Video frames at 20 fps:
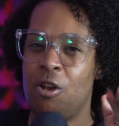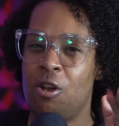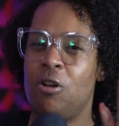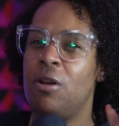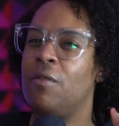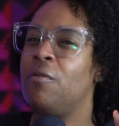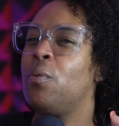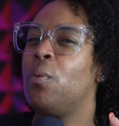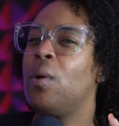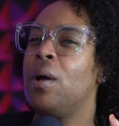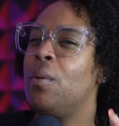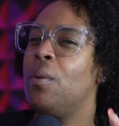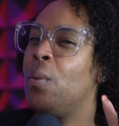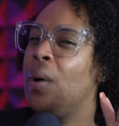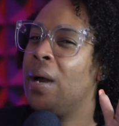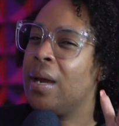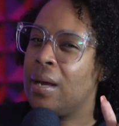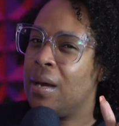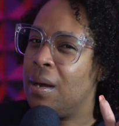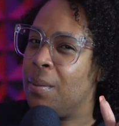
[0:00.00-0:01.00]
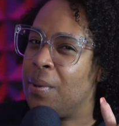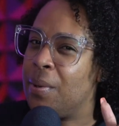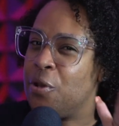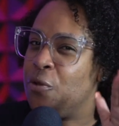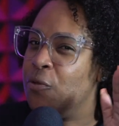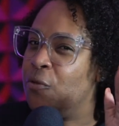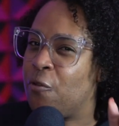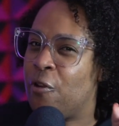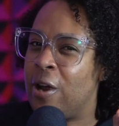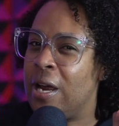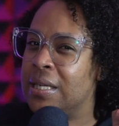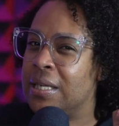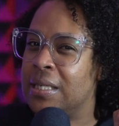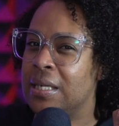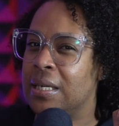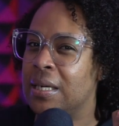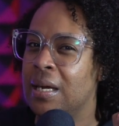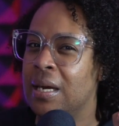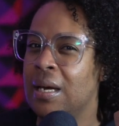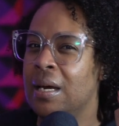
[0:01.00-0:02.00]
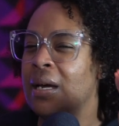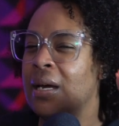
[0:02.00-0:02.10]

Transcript: You ever wake up and you frantic